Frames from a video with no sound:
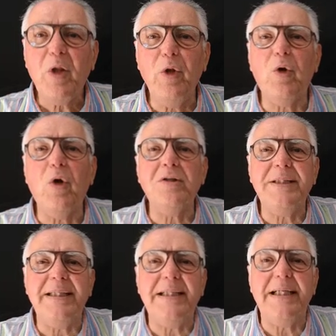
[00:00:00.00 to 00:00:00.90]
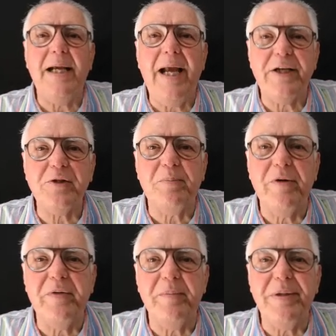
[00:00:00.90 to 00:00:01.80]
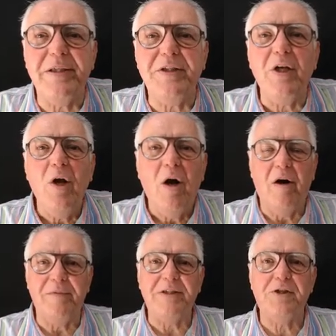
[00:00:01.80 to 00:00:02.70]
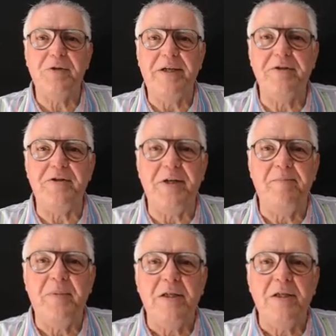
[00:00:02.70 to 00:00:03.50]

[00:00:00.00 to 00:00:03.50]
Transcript: you can't see the actual profitability of a strategy.